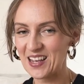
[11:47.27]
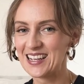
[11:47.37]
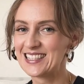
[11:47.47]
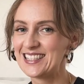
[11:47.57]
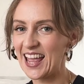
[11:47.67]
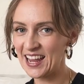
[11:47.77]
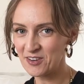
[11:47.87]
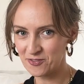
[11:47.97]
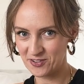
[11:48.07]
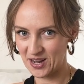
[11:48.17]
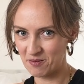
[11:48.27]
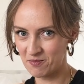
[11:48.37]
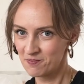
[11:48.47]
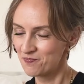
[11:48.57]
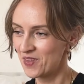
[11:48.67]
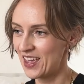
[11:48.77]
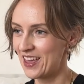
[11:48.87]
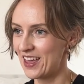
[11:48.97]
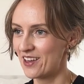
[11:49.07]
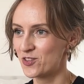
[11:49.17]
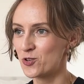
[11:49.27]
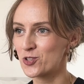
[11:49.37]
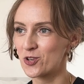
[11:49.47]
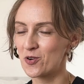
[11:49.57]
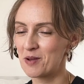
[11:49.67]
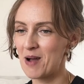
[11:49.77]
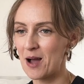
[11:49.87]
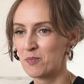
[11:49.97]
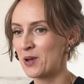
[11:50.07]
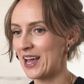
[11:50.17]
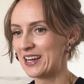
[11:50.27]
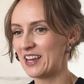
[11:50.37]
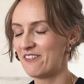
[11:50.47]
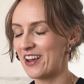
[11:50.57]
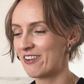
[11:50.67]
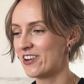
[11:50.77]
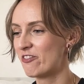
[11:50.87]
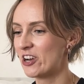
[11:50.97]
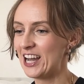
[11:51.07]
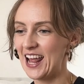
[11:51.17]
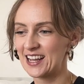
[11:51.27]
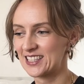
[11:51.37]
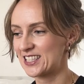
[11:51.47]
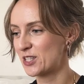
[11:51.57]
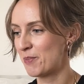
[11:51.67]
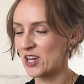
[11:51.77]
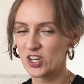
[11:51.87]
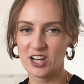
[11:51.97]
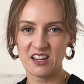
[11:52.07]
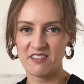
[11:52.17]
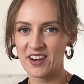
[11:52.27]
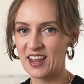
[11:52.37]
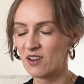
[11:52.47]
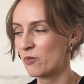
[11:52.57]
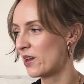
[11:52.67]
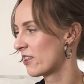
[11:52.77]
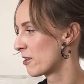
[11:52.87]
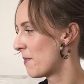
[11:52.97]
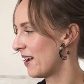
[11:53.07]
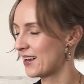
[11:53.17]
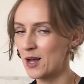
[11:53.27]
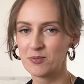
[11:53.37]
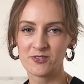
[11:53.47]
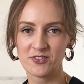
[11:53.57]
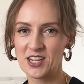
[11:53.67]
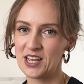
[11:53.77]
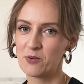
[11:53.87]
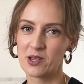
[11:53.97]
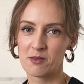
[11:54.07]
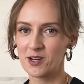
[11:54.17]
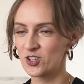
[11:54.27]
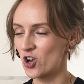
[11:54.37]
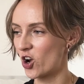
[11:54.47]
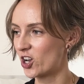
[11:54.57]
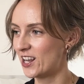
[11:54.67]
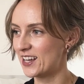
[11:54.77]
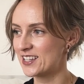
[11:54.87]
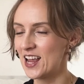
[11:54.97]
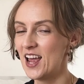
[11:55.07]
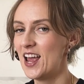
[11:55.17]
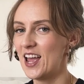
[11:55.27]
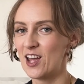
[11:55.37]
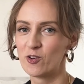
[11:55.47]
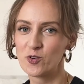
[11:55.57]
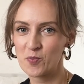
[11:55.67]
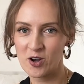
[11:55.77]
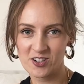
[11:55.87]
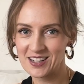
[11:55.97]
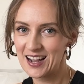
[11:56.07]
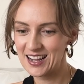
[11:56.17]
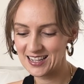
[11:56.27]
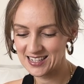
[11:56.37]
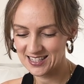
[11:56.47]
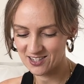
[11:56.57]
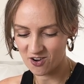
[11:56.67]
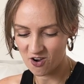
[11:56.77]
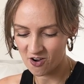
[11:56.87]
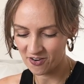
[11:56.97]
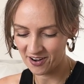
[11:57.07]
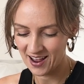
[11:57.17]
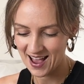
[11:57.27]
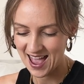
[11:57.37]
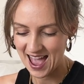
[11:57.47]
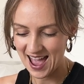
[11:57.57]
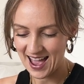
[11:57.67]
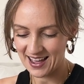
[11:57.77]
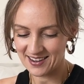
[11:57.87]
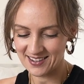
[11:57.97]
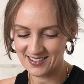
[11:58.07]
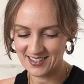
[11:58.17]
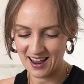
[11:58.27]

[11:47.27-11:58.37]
save them to sew them up at a very relaxed special evening with my cup of tea, with my chocolate, a good podcast on, and